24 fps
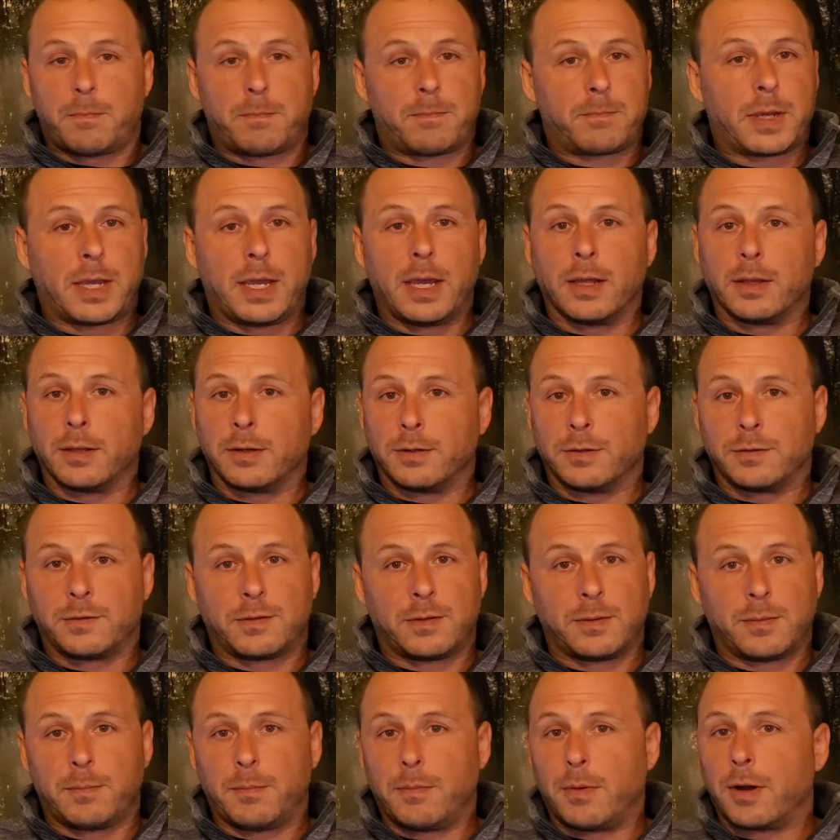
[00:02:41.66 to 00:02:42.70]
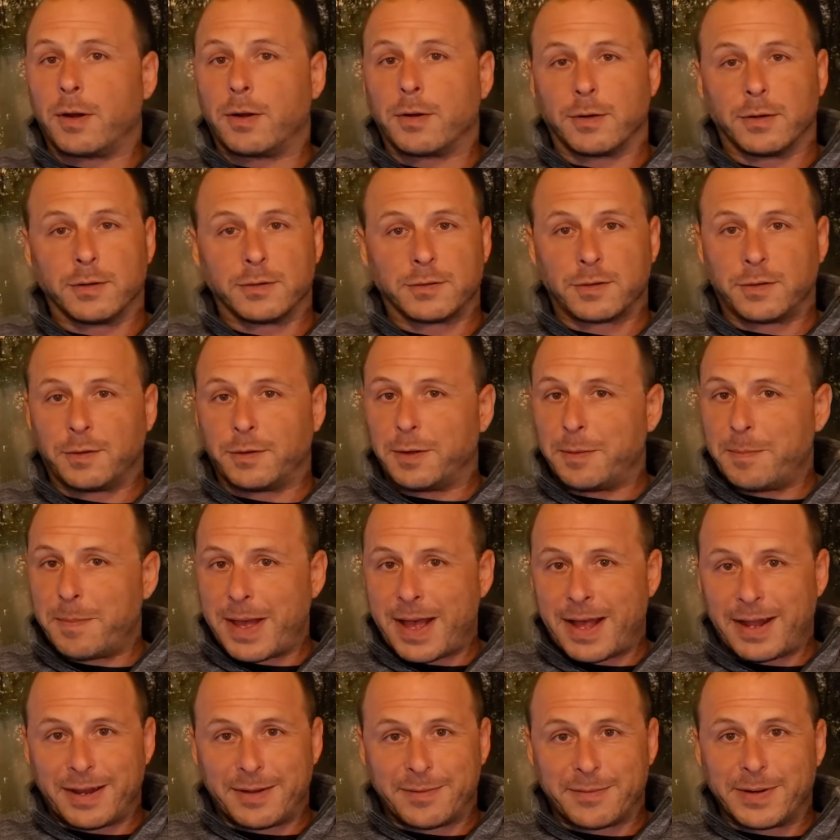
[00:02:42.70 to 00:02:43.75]
killers, murderers on the
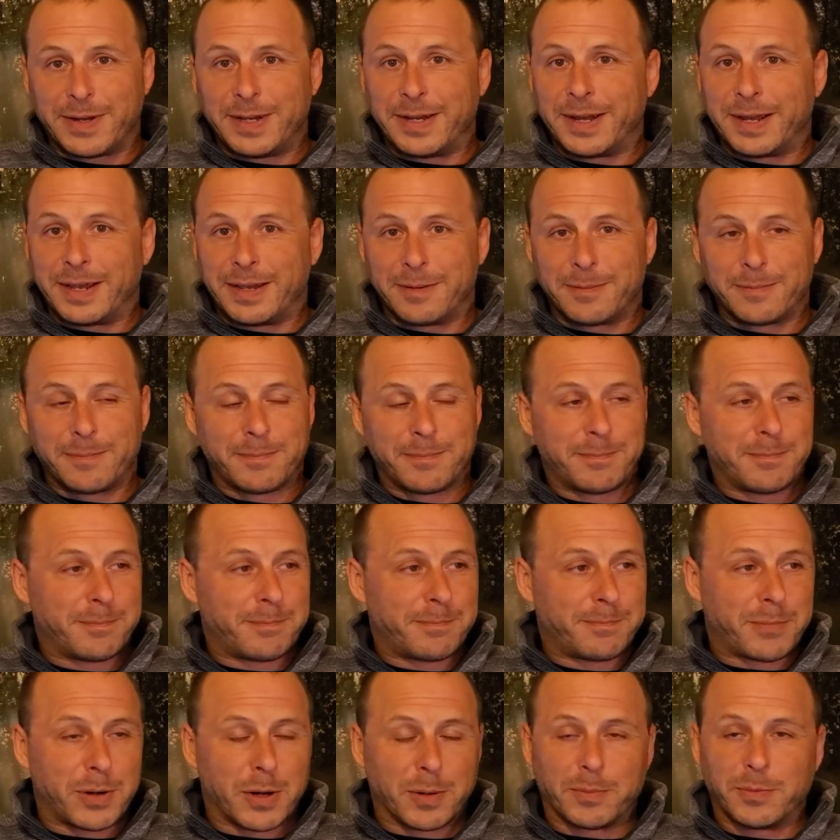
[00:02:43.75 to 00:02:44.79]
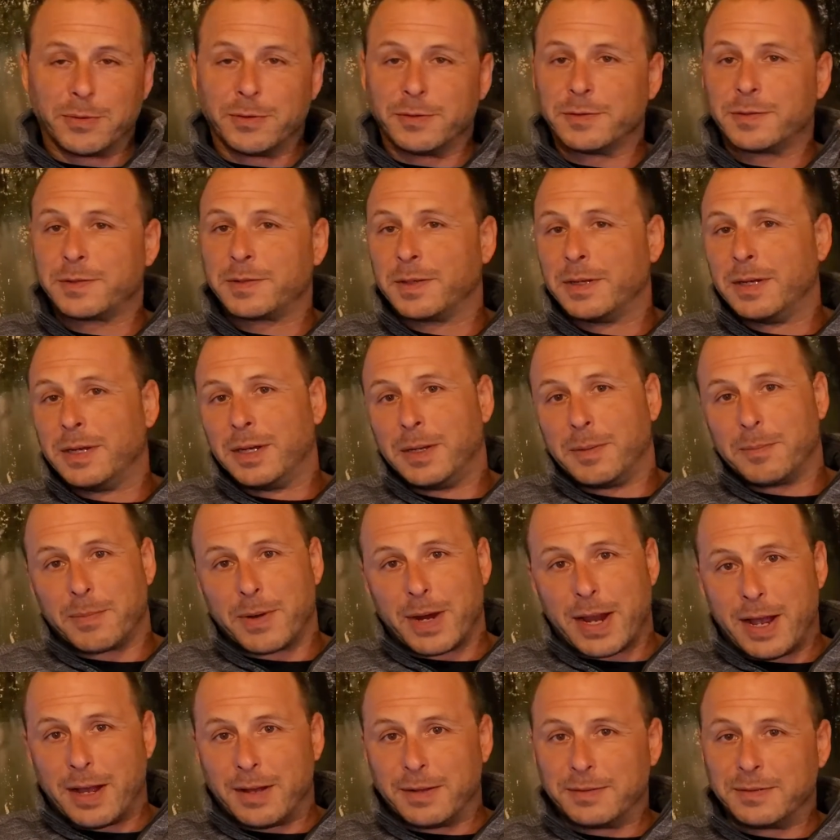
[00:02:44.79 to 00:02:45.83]
mat every night. Purples,
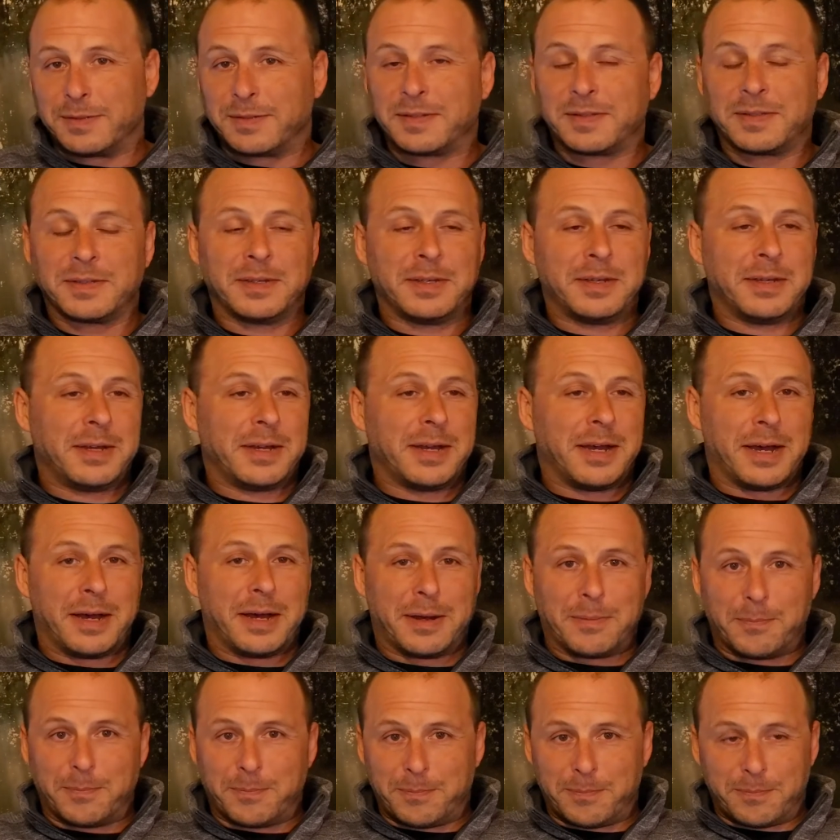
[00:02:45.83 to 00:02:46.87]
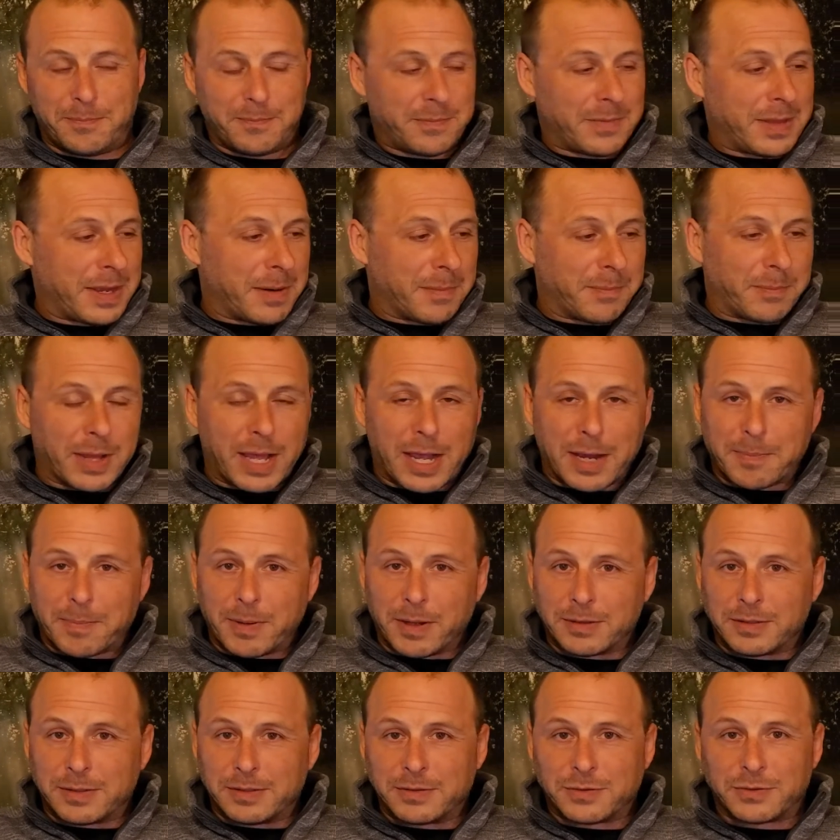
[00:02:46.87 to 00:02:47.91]
browns, our black
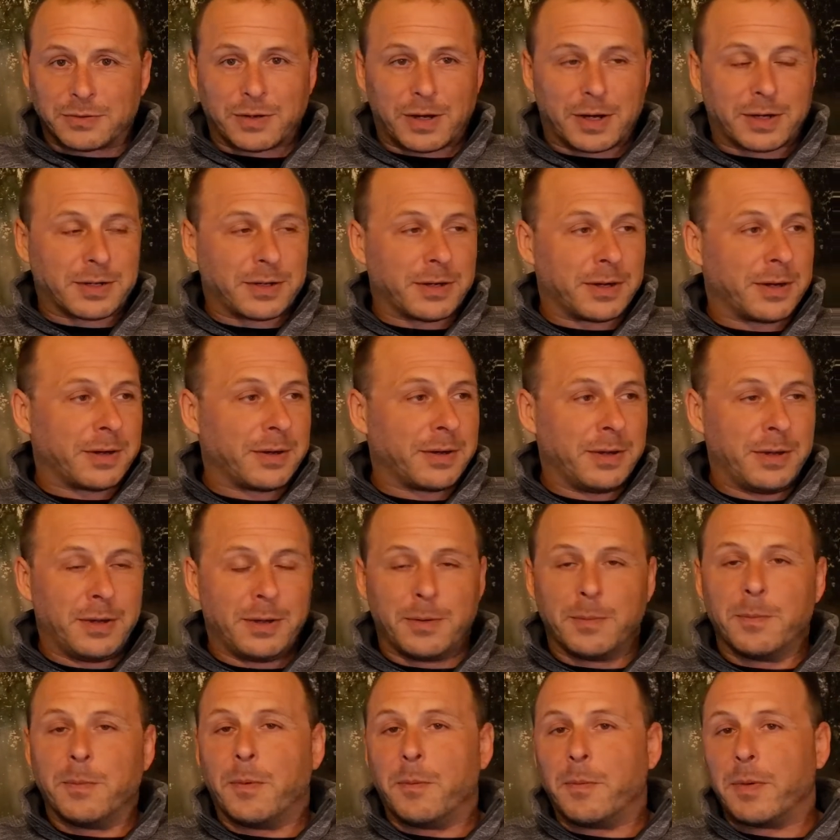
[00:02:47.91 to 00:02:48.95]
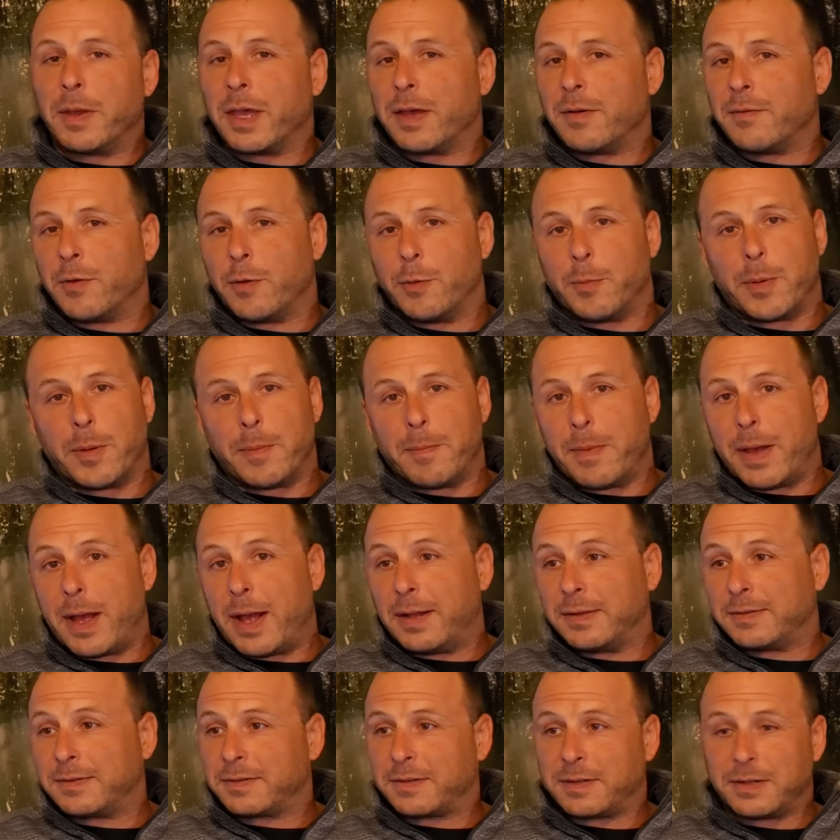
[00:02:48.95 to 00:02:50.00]
belt instructor. When we have open
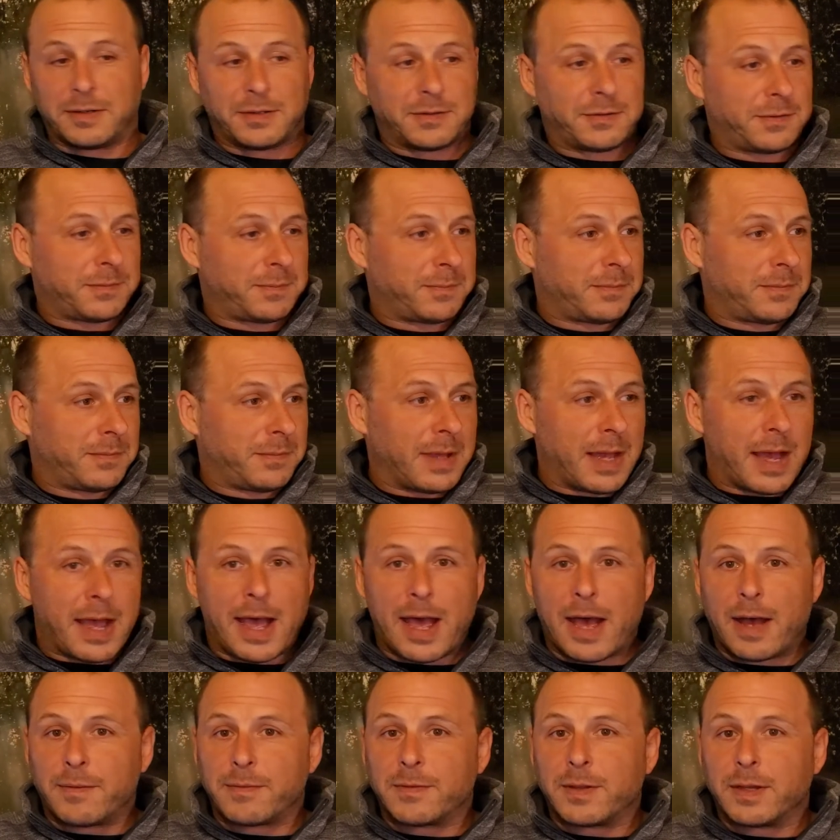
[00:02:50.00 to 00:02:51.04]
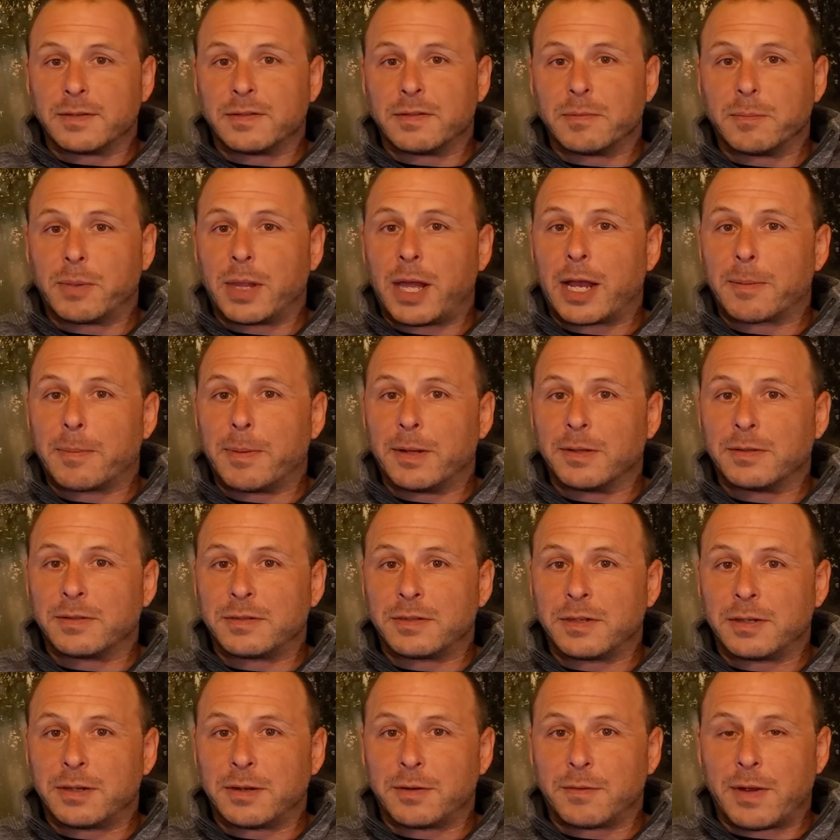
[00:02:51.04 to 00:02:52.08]
mats, there's a half dozen black belts
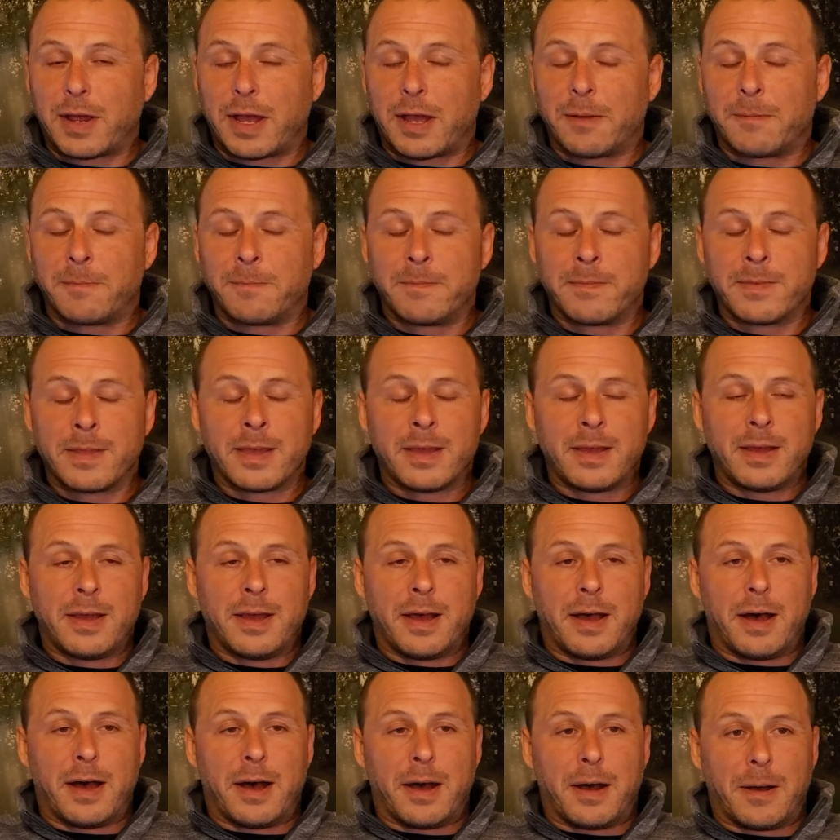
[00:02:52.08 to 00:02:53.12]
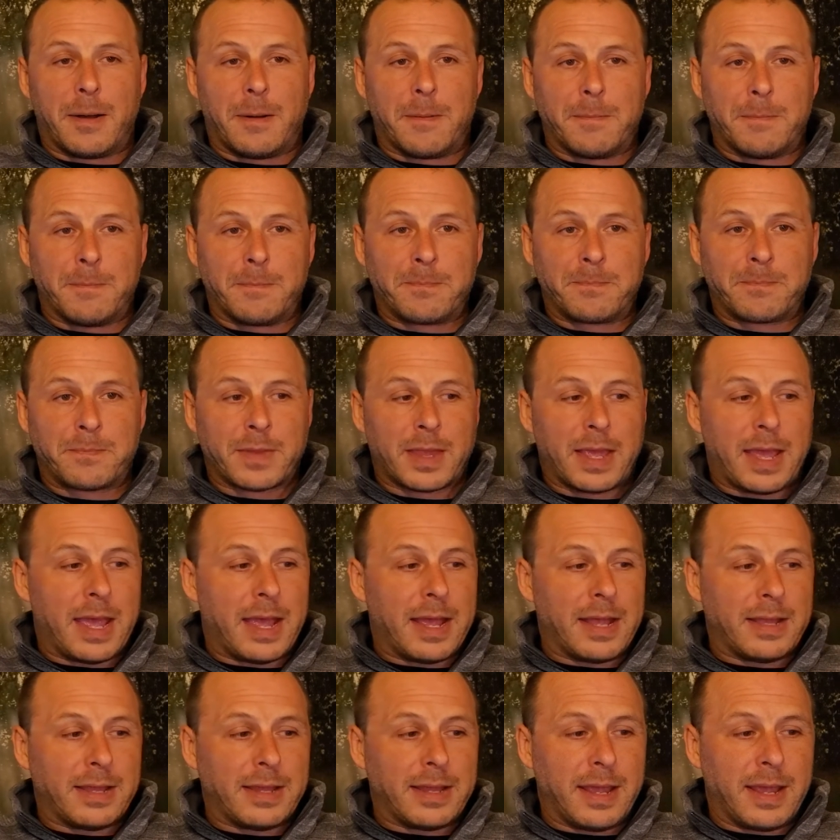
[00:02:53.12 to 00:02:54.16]
sitting around, um,
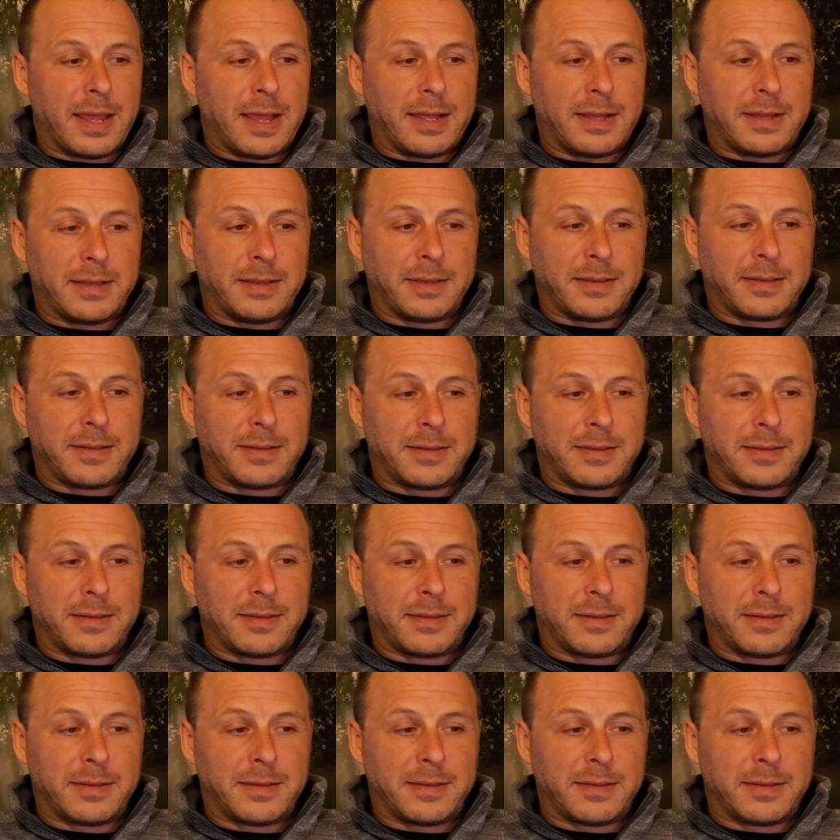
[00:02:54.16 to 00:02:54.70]
and